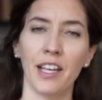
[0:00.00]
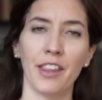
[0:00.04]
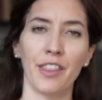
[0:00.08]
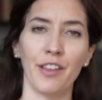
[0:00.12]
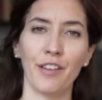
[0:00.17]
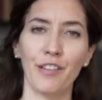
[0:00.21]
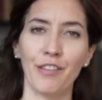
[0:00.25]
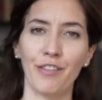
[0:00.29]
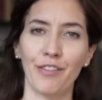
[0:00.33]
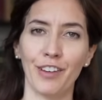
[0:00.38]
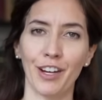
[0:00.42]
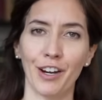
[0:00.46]

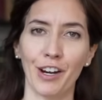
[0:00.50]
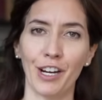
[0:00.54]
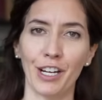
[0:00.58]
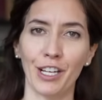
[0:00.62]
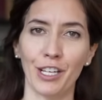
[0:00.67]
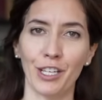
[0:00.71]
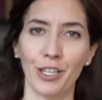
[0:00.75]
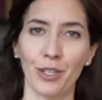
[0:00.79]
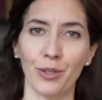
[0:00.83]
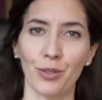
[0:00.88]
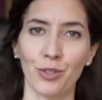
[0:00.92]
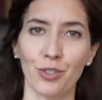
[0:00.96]
They're very
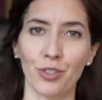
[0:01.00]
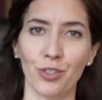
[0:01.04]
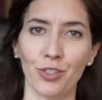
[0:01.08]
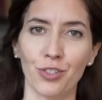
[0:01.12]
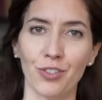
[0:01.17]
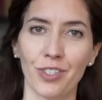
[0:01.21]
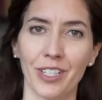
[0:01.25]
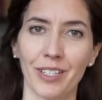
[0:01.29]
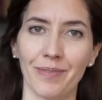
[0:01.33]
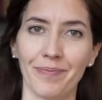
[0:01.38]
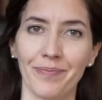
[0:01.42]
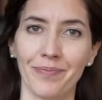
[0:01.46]
cute
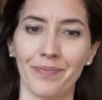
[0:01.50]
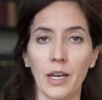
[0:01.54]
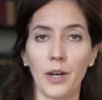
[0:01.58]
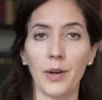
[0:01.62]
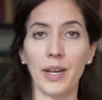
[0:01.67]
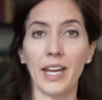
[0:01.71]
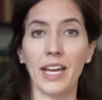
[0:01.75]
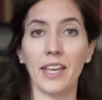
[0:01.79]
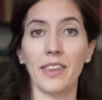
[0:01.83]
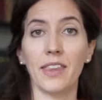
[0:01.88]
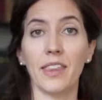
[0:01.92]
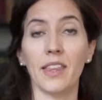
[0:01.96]
children.
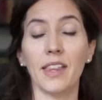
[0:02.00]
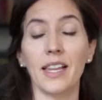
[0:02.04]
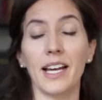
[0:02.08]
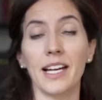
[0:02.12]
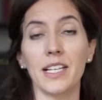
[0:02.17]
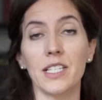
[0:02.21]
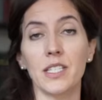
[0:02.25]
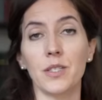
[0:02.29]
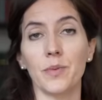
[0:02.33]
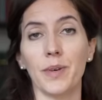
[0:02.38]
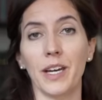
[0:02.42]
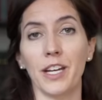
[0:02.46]
Okay, and then the
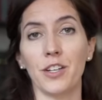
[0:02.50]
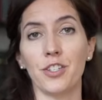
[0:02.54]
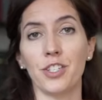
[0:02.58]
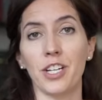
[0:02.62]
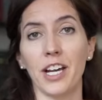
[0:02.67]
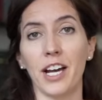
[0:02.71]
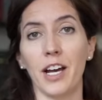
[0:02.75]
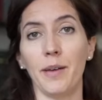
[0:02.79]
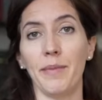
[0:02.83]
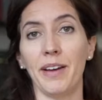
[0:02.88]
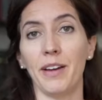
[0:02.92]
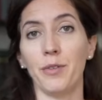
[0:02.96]
last switch.
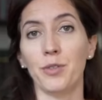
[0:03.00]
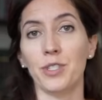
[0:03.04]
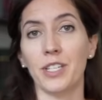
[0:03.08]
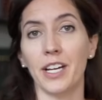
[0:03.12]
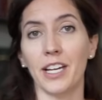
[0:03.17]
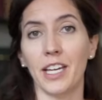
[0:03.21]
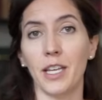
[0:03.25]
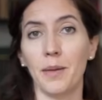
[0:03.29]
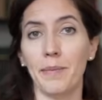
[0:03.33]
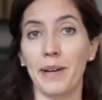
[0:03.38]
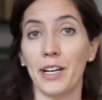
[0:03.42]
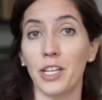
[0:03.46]
I was
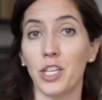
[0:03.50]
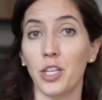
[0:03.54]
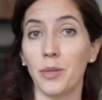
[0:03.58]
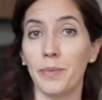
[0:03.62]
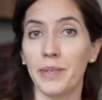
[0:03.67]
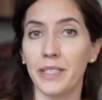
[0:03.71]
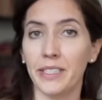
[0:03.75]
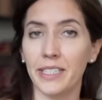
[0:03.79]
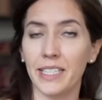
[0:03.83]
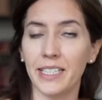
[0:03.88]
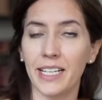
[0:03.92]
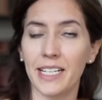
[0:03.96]
talking about
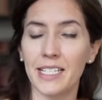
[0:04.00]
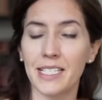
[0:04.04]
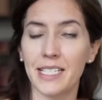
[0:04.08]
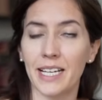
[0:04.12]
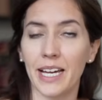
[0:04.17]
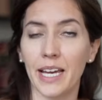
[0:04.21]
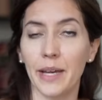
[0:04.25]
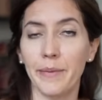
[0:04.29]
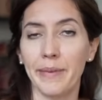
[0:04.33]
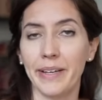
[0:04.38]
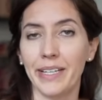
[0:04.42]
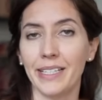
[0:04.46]
humility last
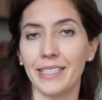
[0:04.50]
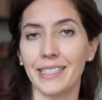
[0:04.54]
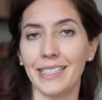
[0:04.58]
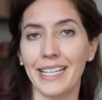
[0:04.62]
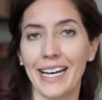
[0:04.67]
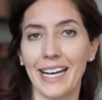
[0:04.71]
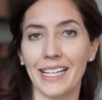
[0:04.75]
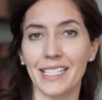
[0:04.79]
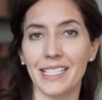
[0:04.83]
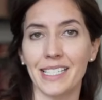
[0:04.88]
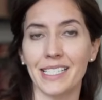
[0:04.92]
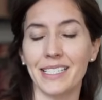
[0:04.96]
time and
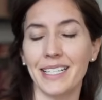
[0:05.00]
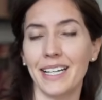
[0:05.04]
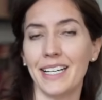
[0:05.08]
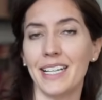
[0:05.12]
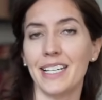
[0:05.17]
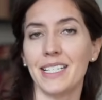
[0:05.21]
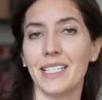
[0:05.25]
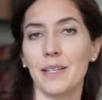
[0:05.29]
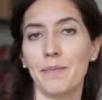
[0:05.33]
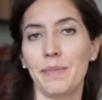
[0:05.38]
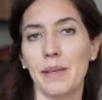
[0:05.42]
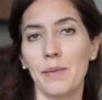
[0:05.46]
Latin
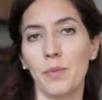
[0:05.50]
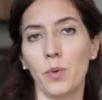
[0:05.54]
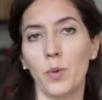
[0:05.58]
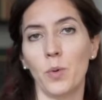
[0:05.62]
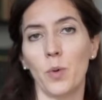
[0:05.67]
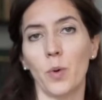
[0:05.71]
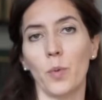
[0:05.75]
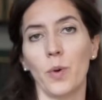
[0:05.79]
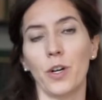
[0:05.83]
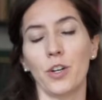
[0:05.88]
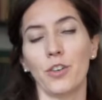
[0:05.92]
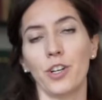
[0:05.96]
studies, and people
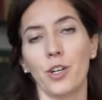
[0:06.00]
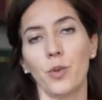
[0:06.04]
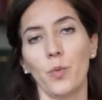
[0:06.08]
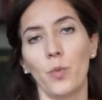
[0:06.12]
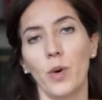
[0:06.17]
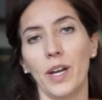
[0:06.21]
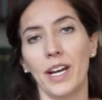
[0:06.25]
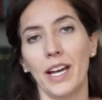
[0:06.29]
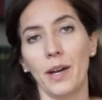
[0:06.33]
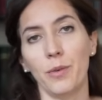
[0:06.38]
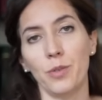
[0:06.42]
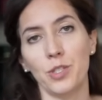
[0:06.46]
were wondering
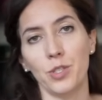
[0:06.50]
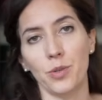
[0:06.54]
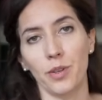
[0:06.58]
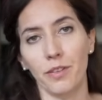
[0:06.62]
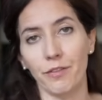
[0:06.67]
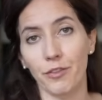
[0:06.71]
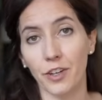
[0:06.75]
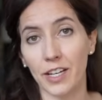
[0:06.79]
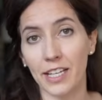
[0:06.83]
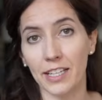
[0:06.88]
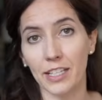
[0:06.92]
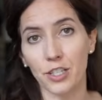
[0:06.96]
what I was doing
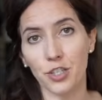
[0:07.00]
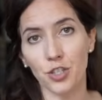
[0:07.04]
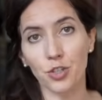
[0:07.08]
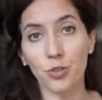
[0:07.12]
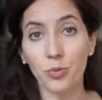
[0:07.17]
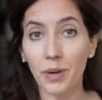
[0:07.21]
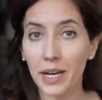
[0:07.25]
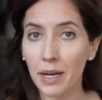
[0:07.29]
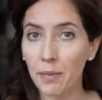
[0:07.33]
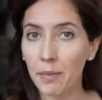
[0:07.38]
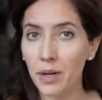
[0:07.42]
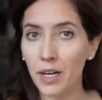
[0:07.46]
for English
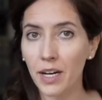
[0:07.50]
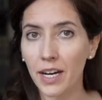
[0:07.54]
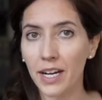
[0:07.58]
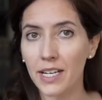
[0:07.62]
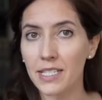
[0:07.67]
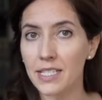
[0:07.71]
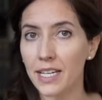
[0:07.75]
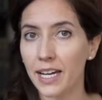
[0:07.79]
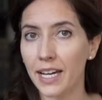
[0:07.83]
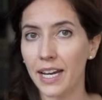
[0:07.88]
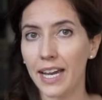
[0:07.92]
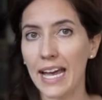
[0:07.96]
grammar.
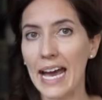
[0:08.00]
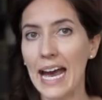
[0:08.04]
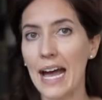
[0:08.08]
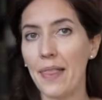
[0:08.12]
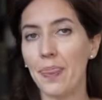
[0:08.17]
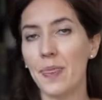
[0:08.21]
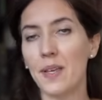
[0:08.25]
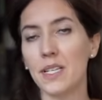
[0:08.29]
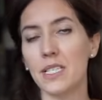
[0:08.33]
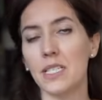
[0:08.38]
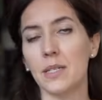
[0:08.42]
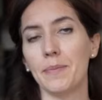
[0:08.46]
As I
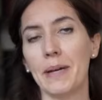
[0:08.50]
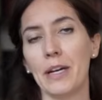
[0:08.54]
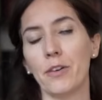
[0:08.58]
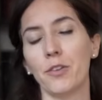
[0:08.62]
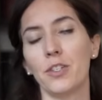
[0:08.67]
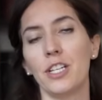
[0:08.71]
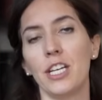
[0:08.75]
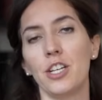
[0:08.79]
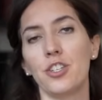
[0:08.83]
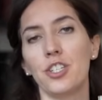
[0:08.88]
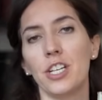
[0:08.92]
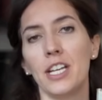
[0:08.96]
add this to my
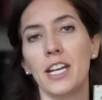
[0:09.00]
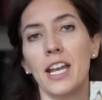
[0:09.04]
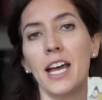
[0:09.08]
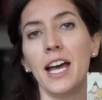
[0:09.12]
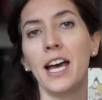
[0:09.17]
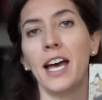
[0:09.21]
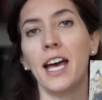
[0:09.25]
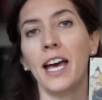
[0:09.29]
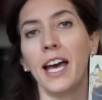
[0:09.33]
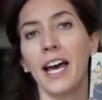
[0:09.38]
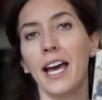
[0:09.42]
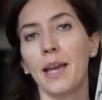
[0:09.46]
rotation,
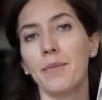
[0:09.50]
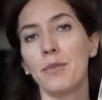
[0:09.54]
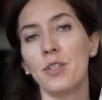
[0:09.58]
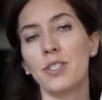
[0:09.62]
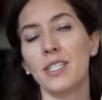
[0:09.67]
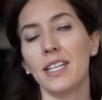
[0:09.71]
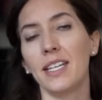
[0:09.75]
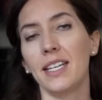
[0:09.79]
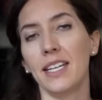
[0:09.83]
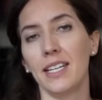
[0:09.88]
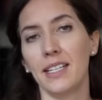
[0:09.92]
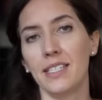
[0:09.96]
I'm
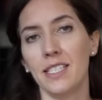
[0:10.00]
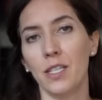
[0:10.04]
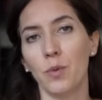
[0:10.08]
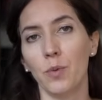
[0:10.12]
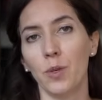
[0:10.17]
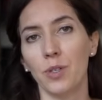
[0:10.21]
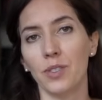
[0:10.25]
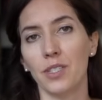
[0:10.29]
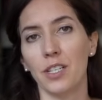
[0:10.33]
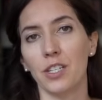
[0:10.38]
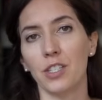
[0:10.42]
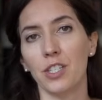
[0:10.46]
using Nancy
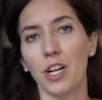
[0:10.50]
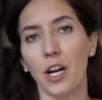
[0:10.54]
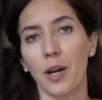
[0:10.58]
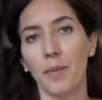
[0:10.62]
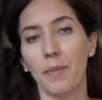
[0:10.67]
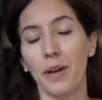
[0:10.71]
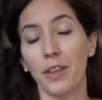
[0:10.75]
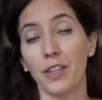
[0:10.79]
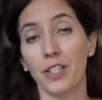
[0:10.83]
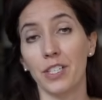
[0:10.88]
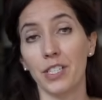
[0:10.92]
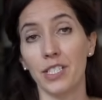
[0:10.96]
Wilson's Our
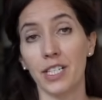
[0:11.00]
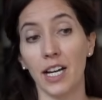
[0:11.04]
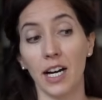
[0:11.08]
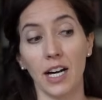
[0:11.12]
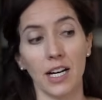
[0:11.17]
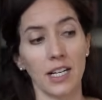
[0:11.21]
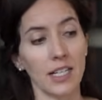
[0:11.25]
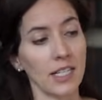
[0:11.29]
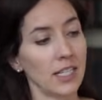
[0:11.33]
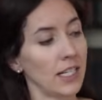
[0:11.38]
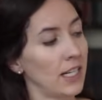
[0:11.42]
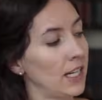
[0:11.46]
Mother
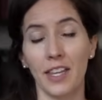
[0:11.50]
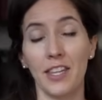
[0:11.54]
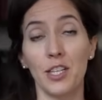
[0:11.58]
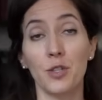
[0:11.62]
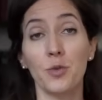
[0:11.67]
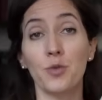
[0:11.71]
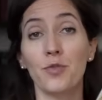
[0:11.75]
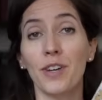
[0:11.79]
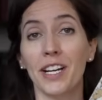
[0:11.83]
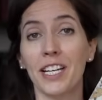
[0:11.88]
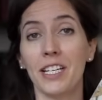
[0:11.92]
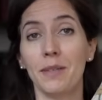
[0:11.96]
Tongue. And this
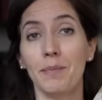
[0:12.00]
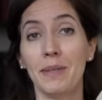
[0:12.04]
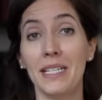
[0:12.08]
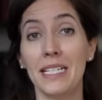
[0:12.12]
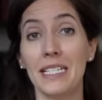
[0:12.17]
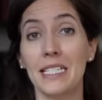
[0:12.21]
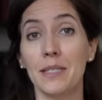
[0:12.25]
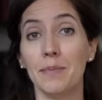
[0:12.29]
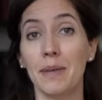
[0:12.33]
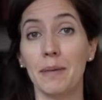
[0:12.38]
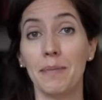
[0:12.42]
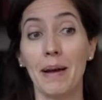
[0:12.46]
was
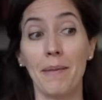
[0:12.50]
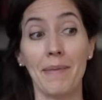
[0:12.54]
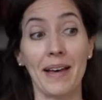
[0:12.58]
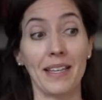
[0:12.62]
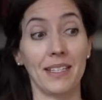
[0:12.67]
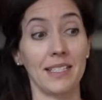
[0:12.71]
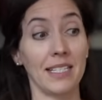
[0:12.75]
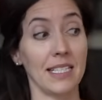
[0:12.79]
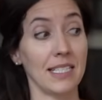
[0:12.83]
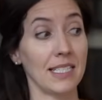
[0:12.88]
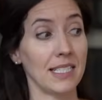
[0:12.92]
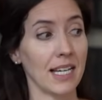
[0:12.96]
recommended to me by
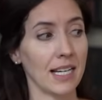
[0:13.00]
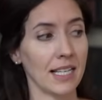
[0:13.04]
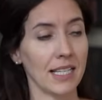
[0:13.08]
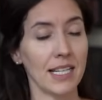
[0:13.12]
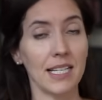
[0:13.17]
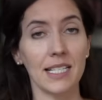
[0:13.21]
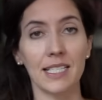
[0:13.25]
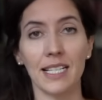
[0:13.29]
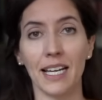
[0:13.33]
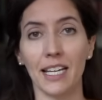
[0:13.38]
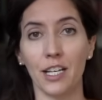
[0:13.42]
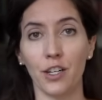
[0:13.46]
Bethany
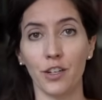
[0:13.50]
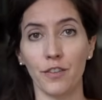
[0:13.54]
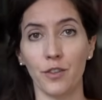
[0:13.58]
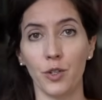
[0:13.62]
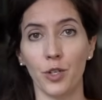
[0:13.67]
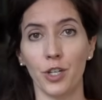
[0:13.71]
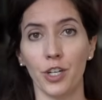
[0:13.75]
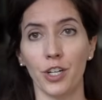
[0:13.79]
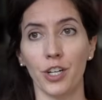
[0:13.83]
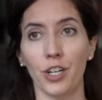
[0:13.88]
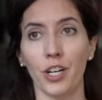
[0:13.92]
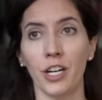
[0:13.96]
Douglas. I
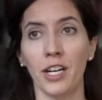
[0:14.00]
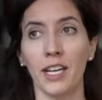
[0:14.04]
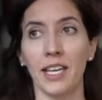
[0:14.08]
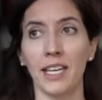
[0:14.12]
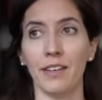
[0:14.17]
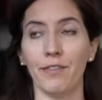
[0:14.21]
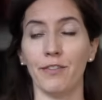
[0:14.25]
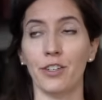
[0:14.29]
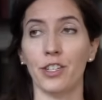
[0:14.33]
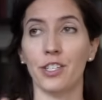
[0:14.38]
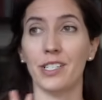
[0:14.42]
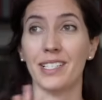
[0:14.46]
interviewed her
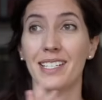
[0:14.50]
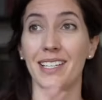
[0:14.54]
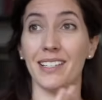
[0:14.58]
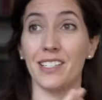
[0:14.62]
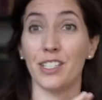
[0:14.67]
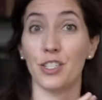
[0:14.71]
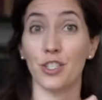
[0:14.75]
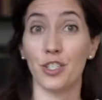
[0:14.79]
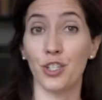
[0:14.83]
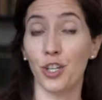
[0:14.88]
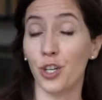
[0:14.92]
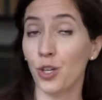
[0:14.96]
for
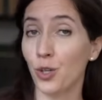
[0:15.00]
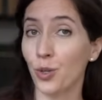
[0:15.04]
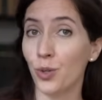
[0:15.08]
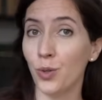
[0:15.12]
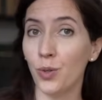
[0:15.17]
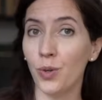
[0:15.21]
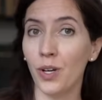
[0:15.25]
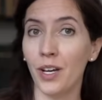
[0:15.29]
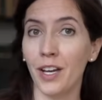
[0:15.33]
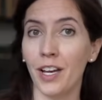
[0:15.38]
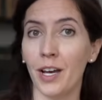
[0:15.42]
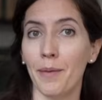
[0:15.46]
season
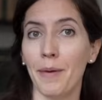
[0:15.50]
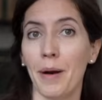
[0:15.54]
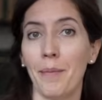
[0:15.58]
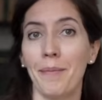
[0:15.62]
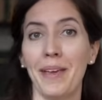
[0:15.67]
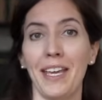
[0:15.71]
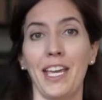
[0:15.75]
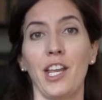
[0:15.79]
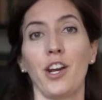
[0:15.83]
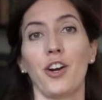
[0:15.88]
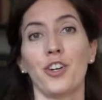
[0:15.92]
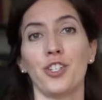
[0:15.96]
2 about
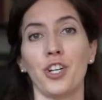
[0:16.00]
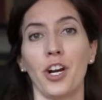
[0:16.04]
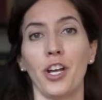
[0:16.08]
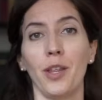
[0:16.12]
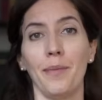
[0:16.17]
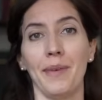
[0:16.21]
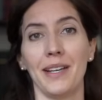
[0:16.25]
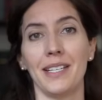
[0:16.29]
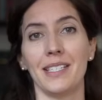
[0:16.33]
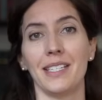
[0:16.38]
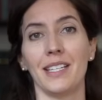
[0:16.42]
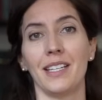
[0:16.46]
making our
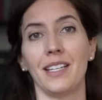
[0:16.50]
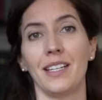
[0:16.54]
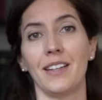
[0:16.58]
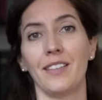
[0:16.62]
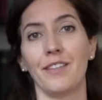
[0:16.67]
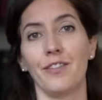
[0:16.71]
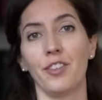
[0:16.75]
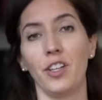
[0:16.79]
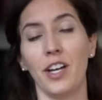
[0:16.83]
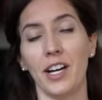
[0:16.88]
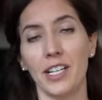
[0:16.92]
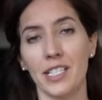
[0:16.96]
Charlotte Mason
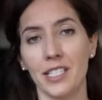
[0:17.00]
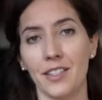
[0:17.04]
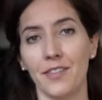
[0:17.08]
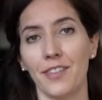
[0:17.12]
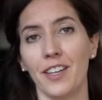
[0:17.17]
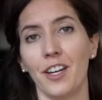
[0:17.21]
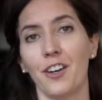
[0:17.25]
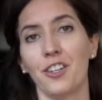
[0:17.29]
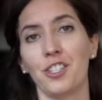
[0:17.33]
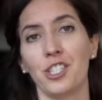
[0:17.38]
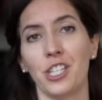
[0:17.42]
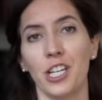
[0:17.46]

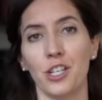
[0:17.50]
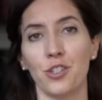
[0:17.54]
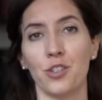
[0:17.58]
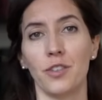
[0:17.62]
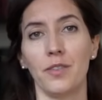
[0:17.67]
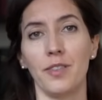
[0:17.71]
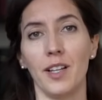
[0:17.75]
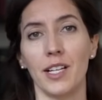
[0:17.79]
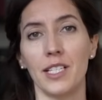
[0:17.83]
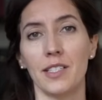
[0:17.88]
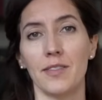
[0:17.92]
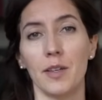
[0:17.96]
philosophy, our educational
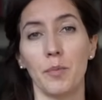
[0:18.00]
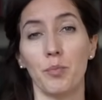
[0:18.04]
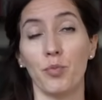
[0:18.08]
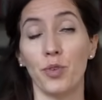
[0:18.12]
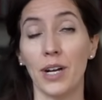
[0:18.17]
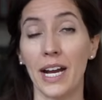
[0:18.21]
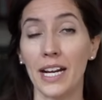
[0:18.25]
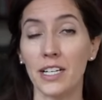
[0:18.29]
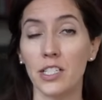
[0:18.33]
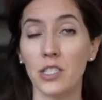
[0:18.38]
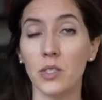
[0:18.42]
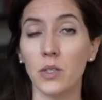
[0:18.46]
philosophy,
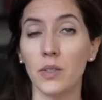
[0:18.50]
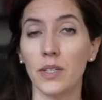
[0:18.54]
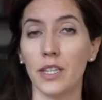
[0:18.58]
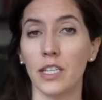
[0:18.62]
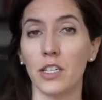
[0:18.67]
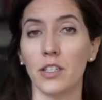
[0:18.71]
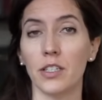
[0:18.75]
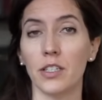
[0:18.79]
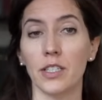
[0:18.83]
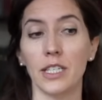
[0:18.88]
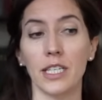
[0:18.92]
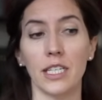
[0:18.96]
practical in
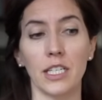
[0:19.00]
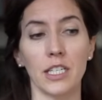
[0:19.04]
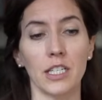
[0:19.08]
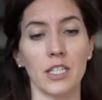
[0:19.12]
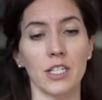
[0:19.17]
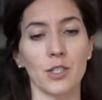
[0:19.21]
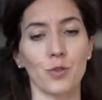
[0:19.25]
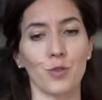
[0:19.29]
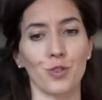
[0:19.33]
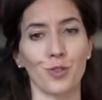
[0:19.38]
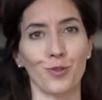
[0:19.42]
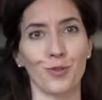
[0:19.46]
the early
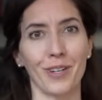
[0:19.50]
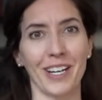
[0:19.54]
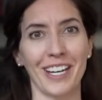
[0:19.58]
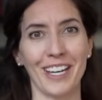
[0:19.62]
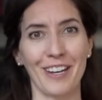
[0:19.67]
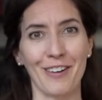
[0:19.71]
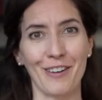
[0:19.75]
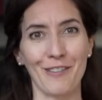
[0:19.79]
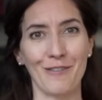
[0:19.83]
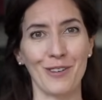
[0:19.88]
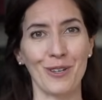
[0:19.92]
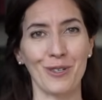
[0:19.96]
years. It was a great
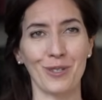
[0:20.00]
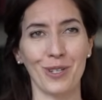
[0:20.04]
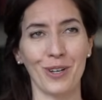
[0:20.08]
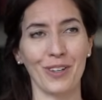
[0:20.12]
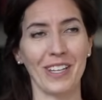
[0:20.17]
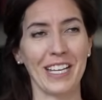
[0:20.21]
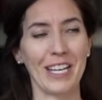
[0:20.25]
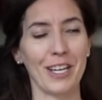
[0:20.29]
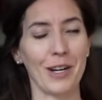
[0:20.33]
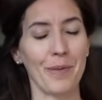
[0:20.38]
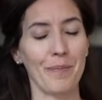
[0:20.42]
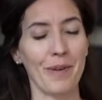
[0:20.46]
interview, so I'll
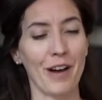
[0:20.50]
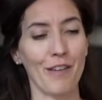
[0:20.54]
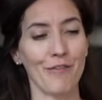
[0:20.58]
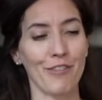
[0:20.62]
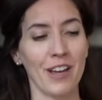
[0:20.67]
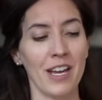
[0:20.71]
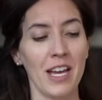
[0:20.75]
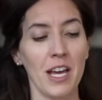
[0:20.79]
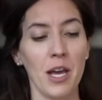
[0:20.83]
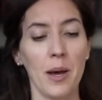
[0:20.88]
link it above.